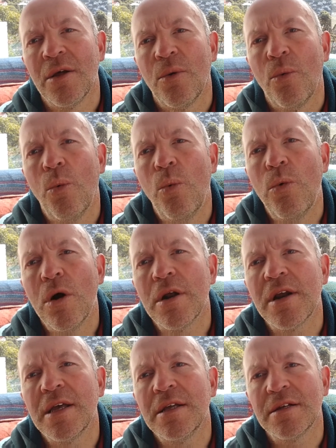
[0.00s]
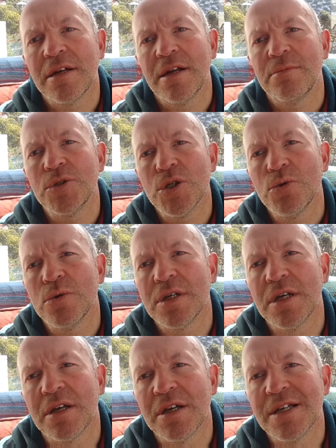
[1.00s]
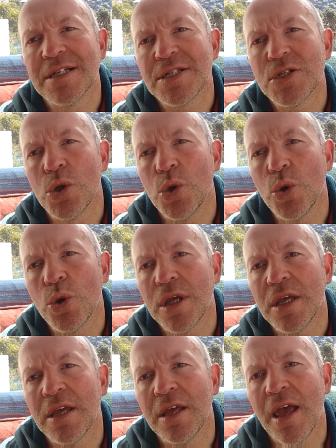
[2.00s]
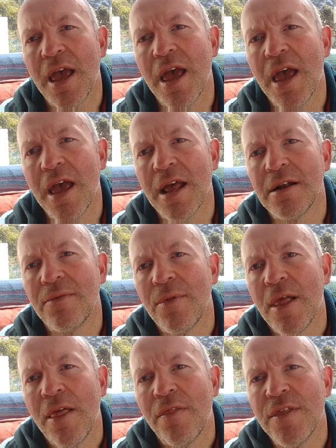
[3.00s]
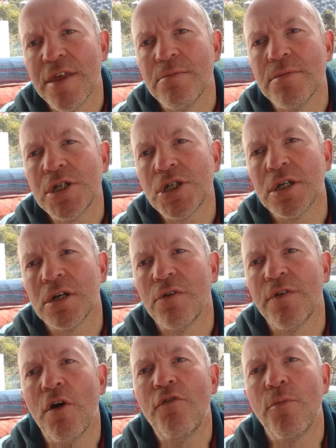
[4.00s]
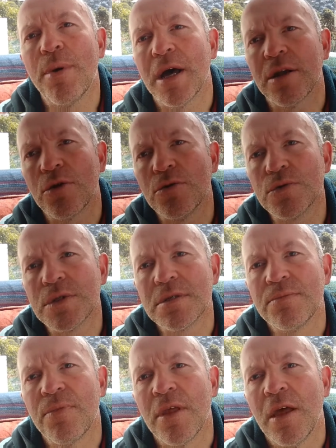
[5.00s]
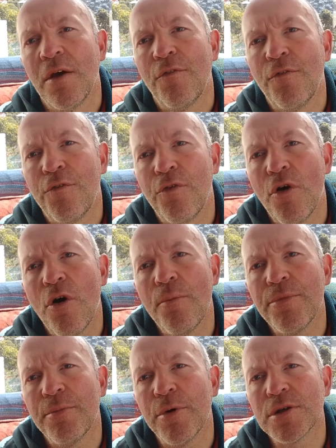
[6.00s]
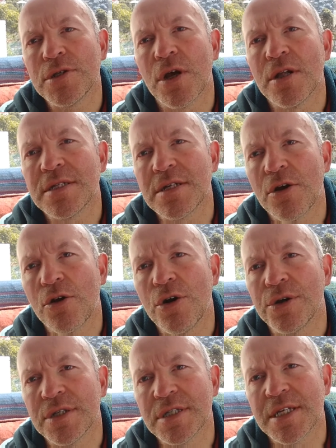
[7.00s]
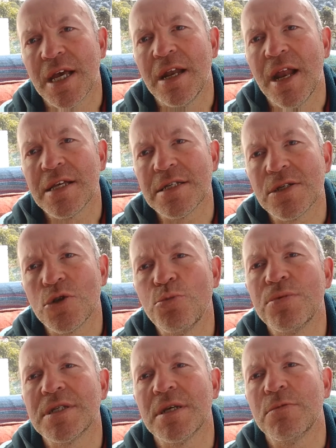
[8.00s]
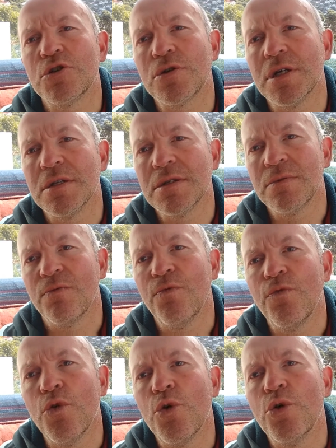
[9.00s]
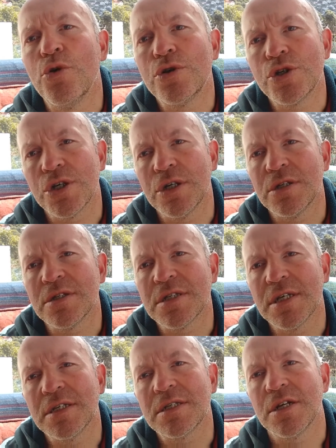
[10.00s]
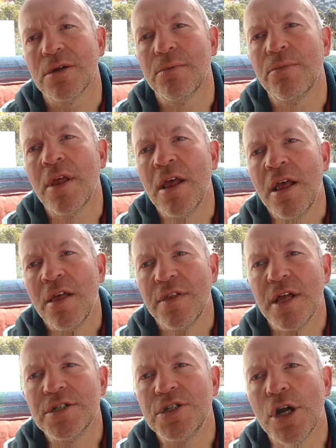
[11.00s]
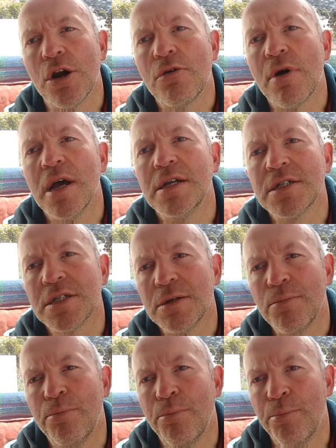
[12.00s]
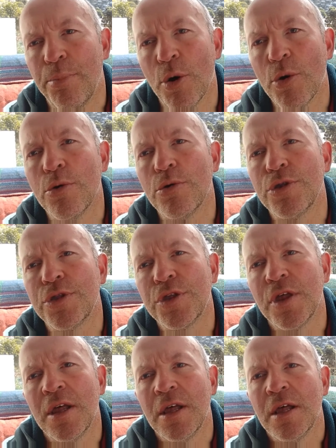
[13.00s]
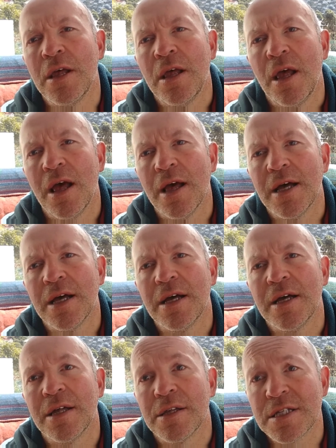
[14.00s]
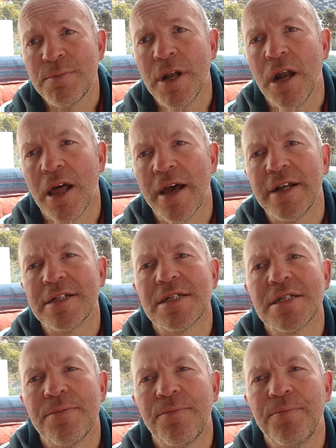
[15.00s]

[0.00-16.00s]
what I ended up doing is looking at the emission of alpha particles from the Bose-Einstein condensate as a supersymmetry inversion system that generated both speed of light,